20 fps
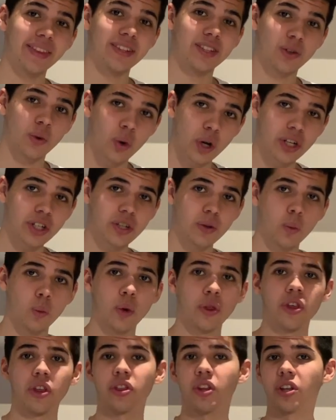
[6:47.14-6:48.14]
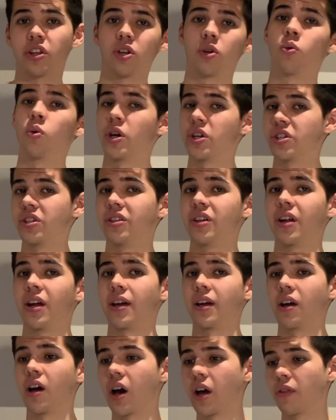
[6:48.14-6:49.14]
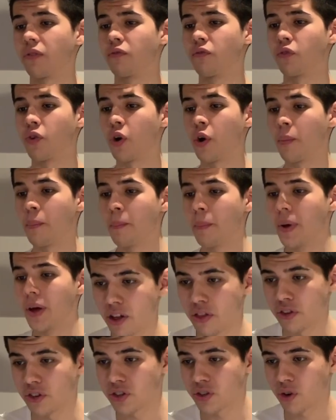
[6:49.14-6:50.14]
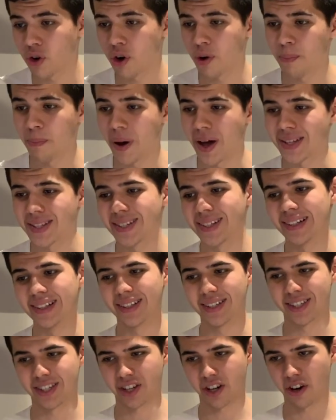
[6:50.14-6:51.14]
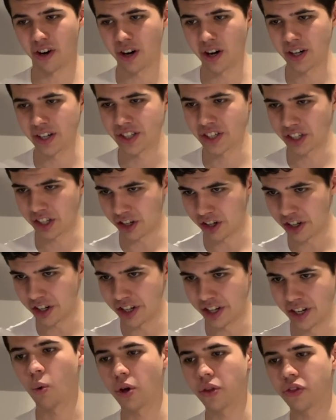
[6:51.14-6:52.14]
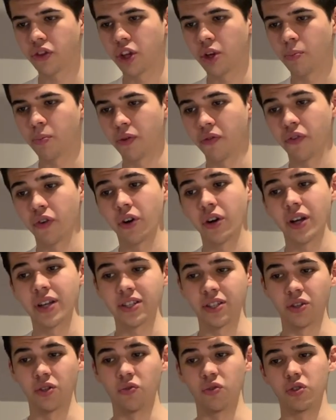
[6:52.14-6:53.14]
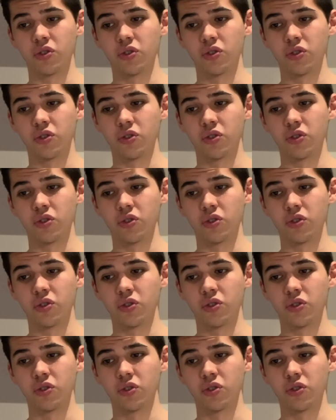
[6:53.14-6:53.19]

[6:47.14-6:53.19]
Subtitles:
this question with another question that I got from _Basil_Sakar. What do you prefer as a new